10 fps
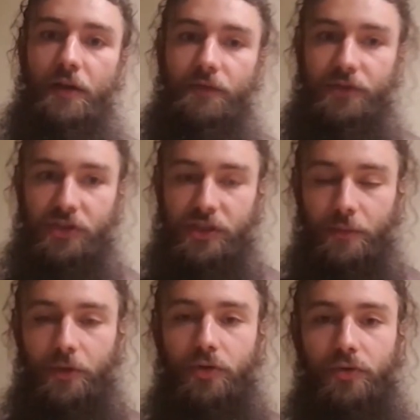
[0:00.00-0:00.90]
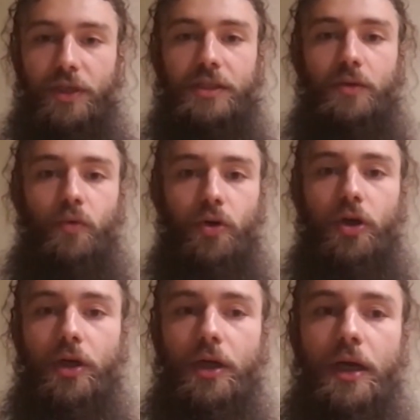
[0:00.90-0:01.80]
versus someone who doesn't
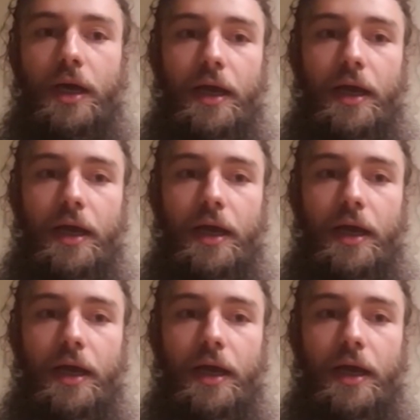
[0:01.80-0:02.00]
work,